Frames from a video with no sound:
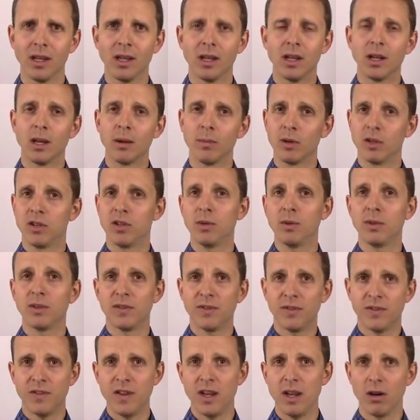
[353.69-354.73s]
Number two
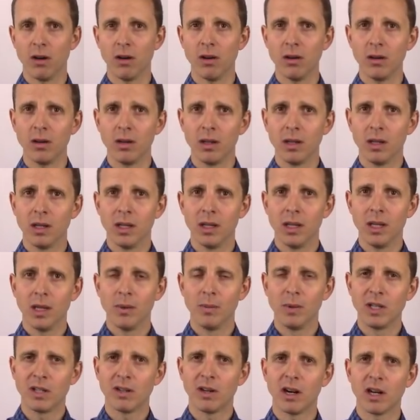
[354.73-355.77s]
is fear,
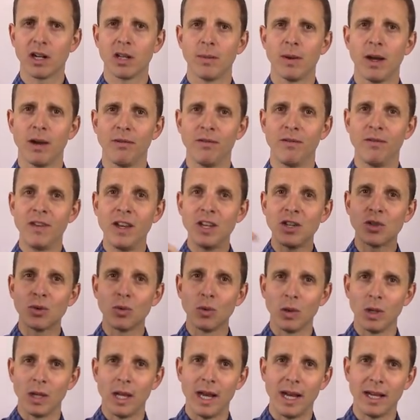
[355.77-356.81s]
and we talked about
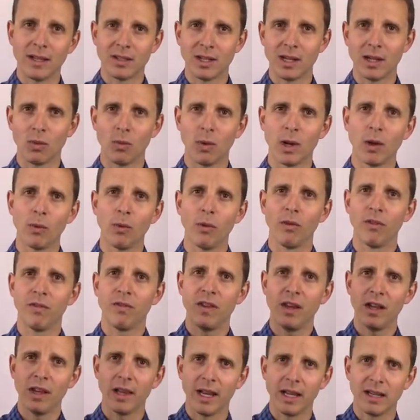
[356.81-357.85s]
visualizing what it will
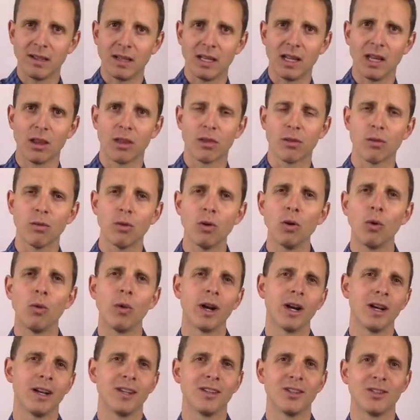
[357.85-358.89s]
feel like to get through
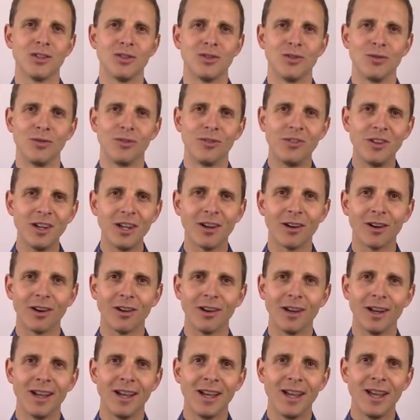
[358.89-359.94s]
what it is that you
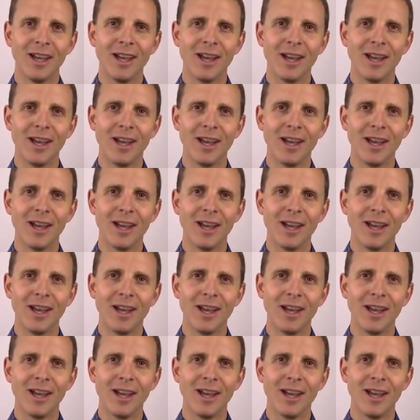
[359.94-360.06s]
fear.